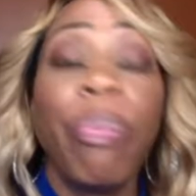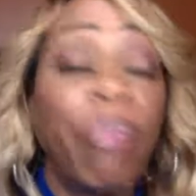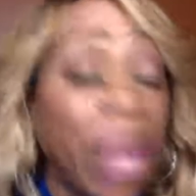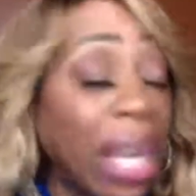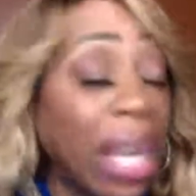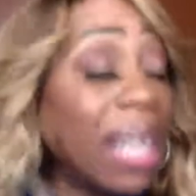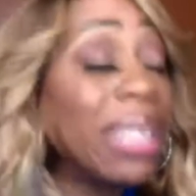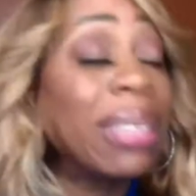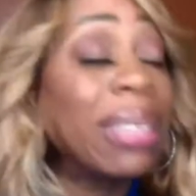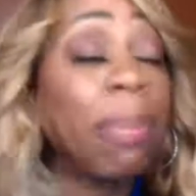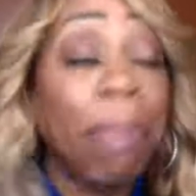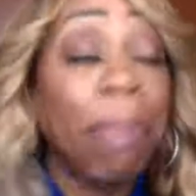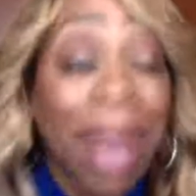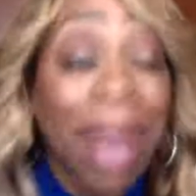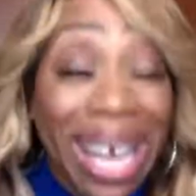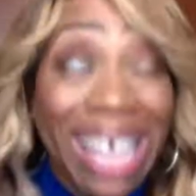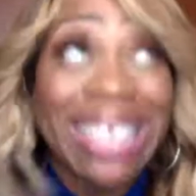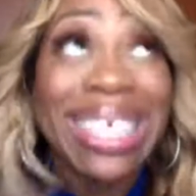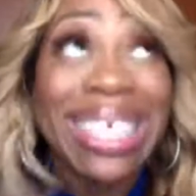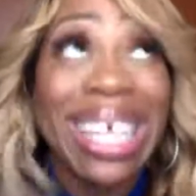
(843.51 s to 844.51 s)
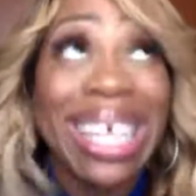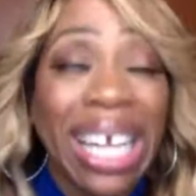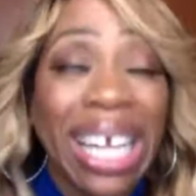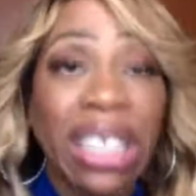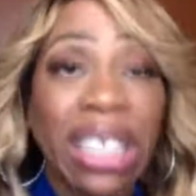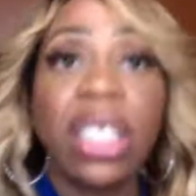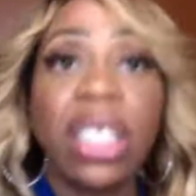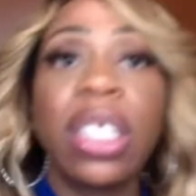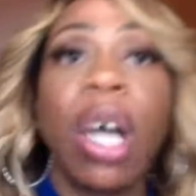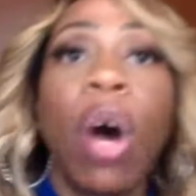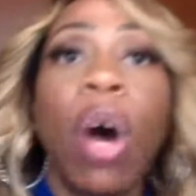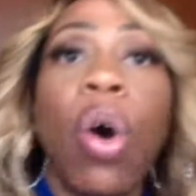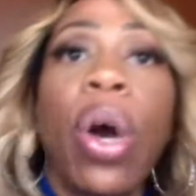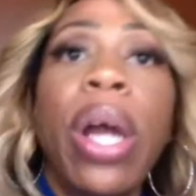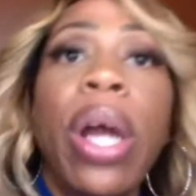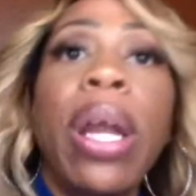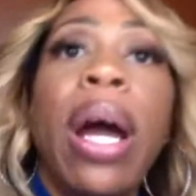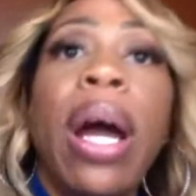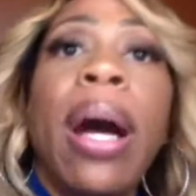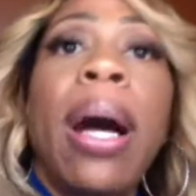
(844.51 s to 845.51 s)
biggest elections on
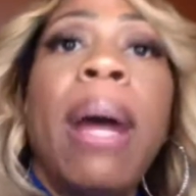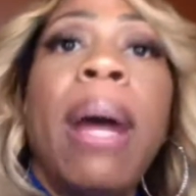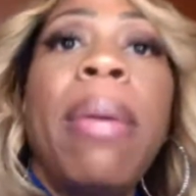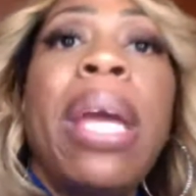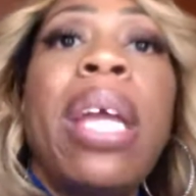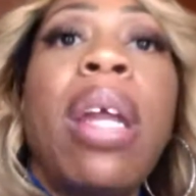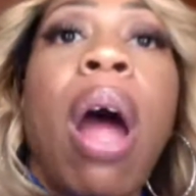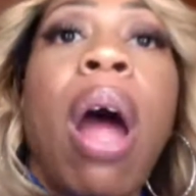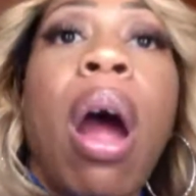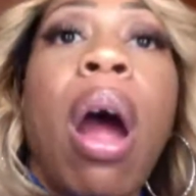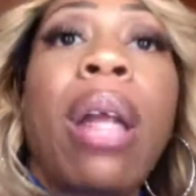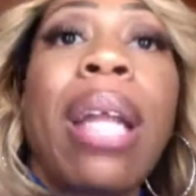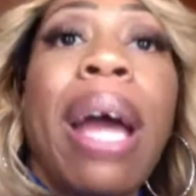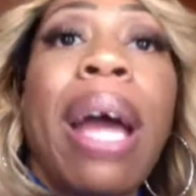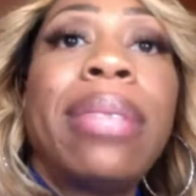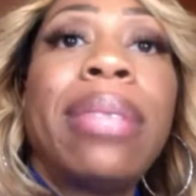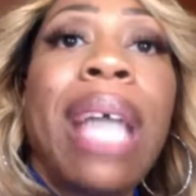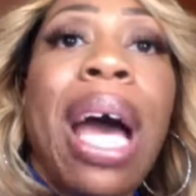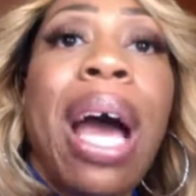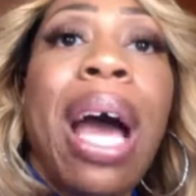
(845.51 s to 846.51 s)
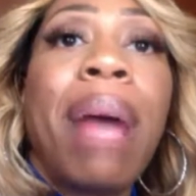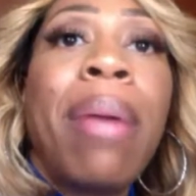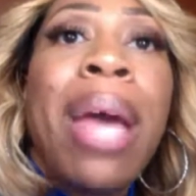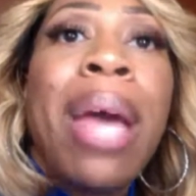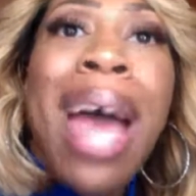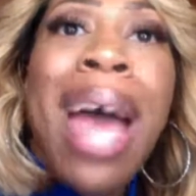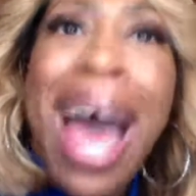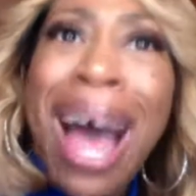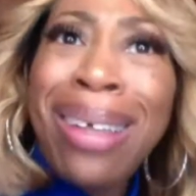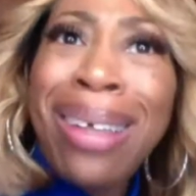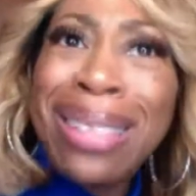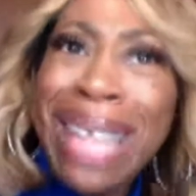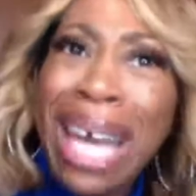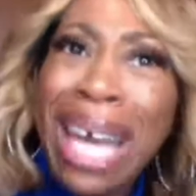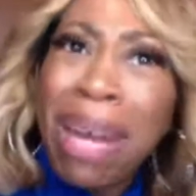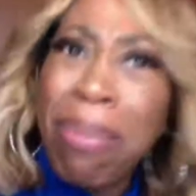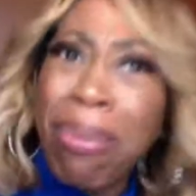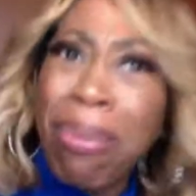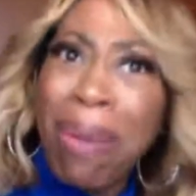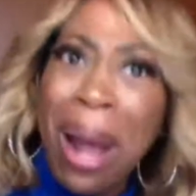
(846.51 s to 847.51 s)
in our lifetime.
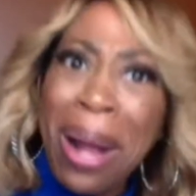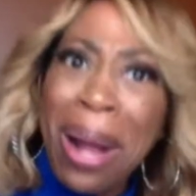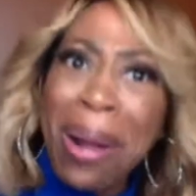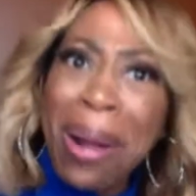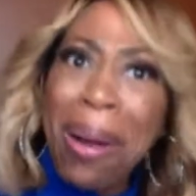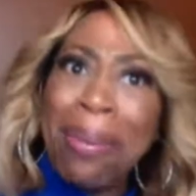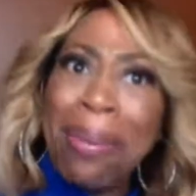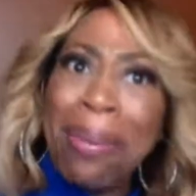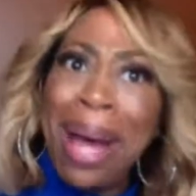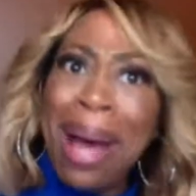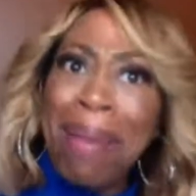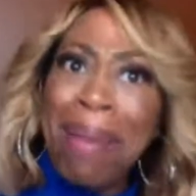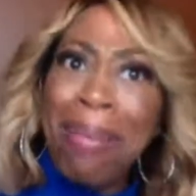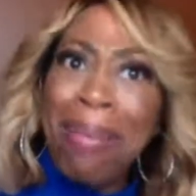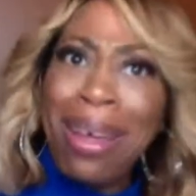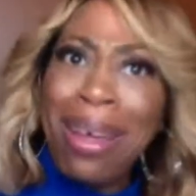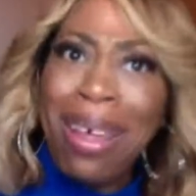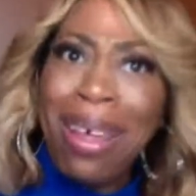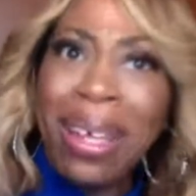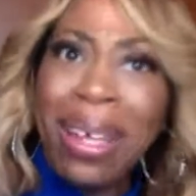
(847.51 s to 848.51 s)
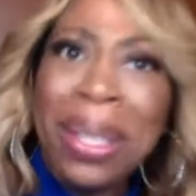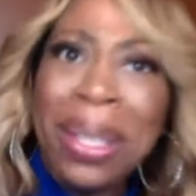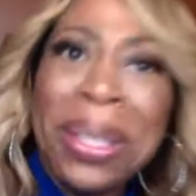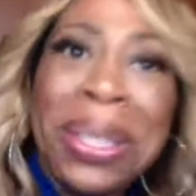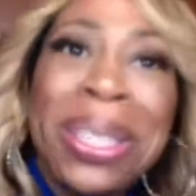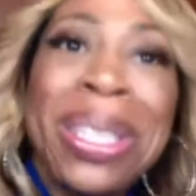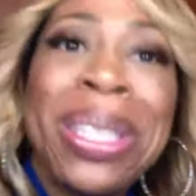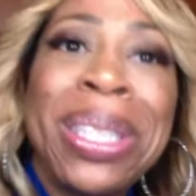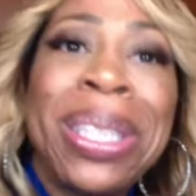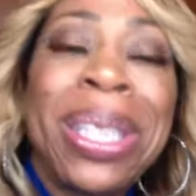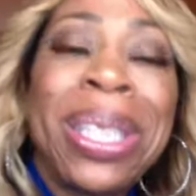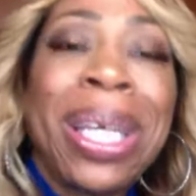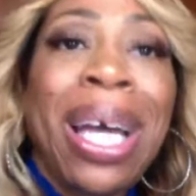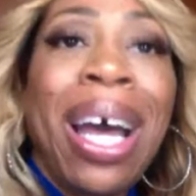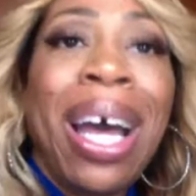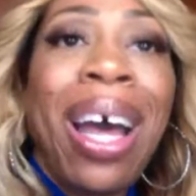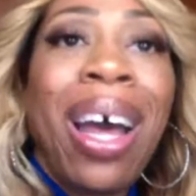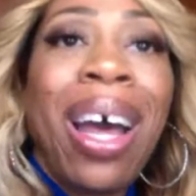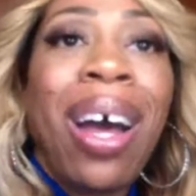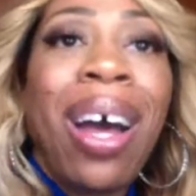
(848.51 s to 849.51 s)
Outside of Barack Obama?
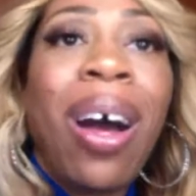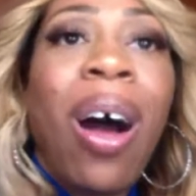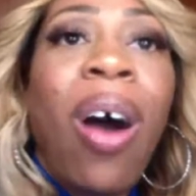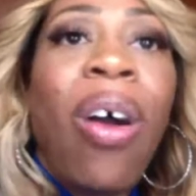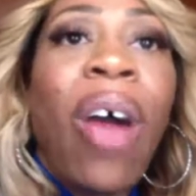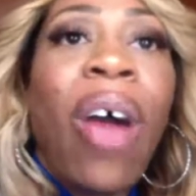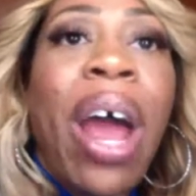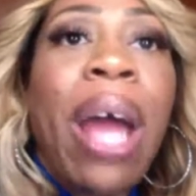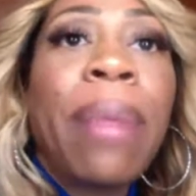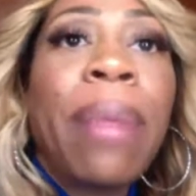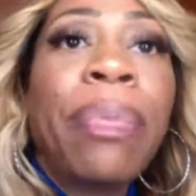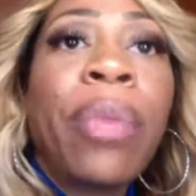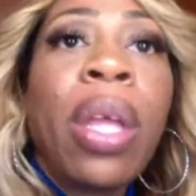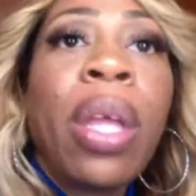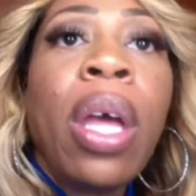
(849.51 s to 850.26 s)
Child. All right.